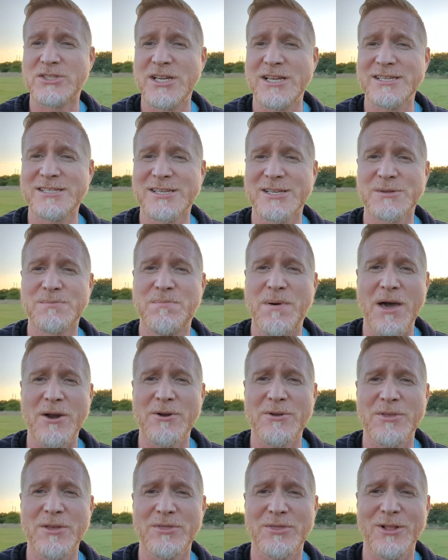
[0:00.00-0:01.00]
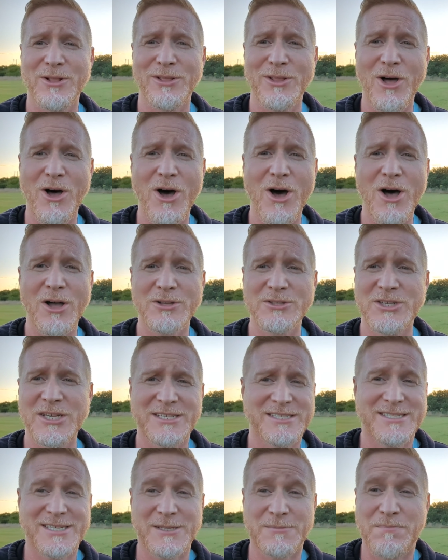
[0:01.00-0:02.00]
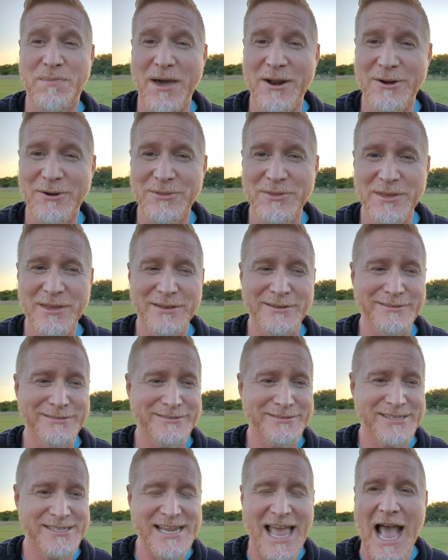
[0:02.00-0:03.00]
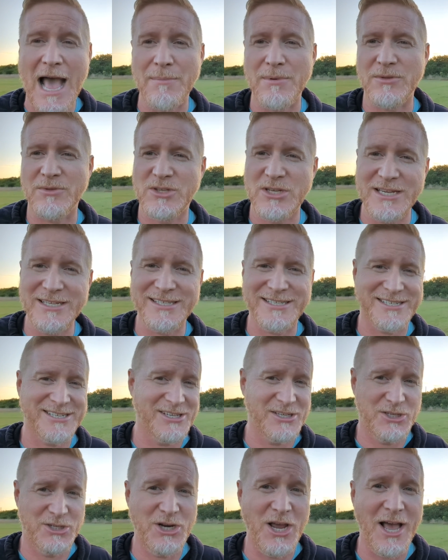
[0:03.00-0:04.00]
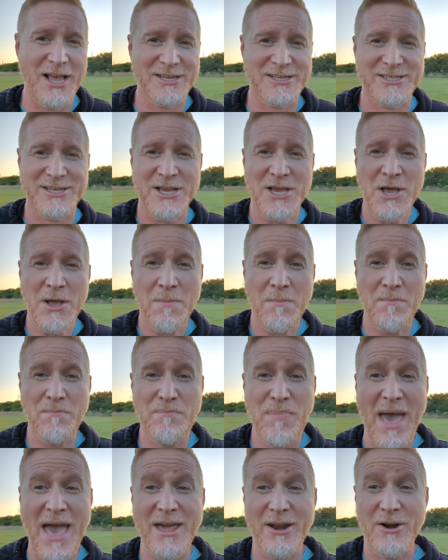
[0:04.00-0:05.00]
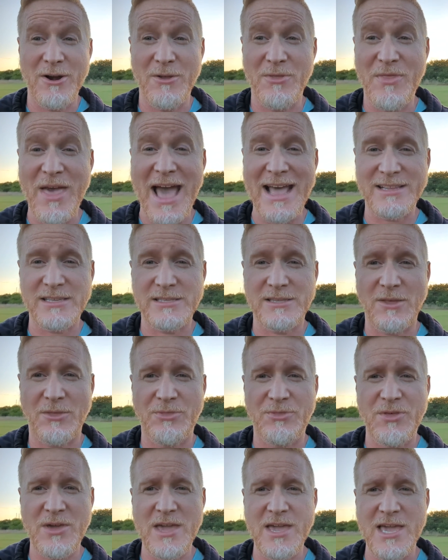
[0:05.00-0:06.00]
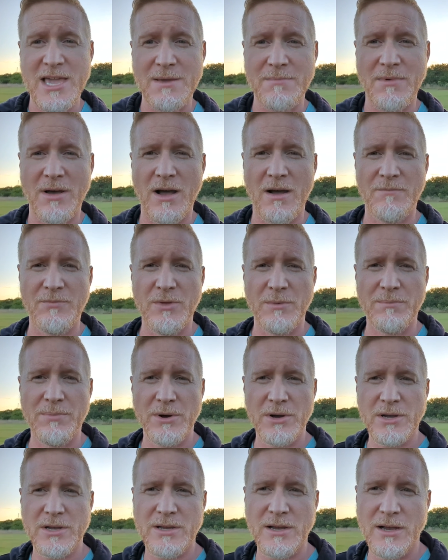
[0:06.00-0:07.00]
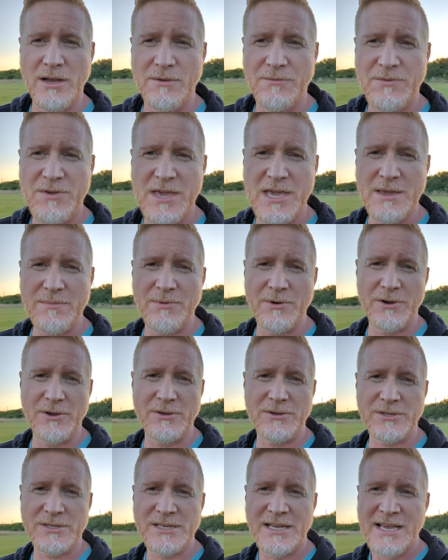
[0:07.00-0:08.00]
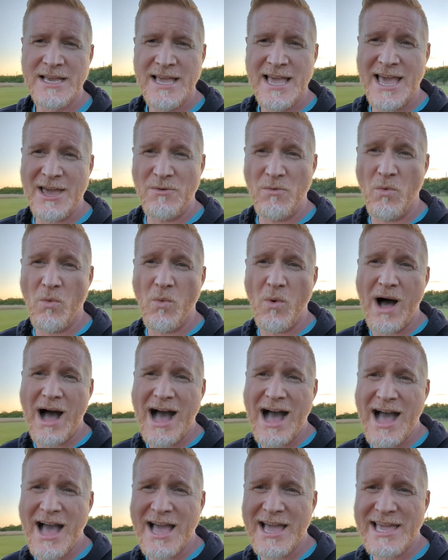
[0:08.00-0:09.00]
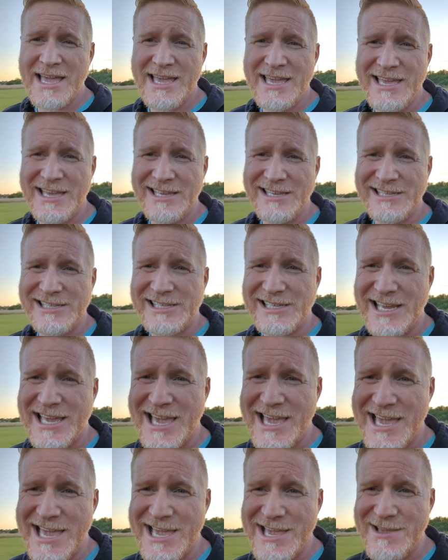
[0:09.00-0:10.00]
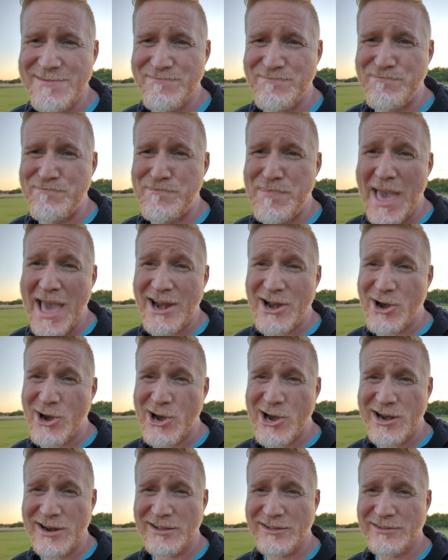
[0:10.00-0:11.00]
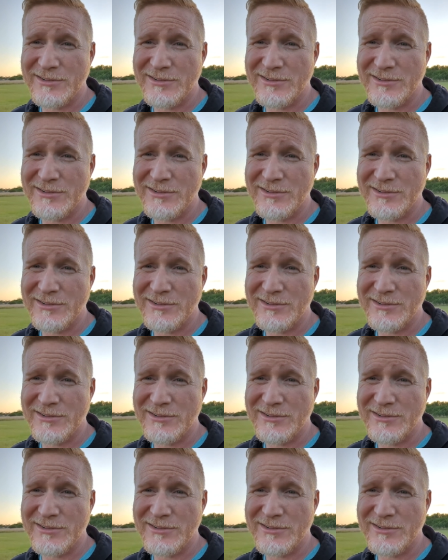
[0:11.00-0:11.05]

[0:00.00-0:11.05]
Jesus is better than the law. Jesus is better than Sabbath. Jesus is just better. That's the theme of the book of Hebrews. And why is he better?